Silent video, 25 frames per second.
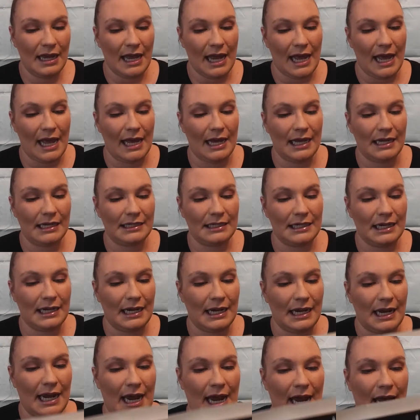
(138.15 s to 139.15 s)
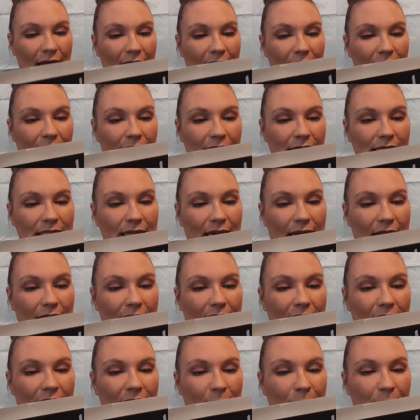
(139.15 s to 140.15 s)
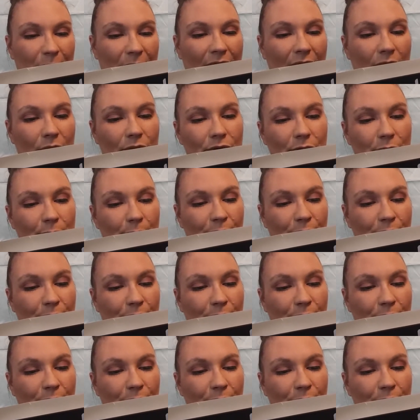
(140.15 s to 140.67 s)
And it has a powder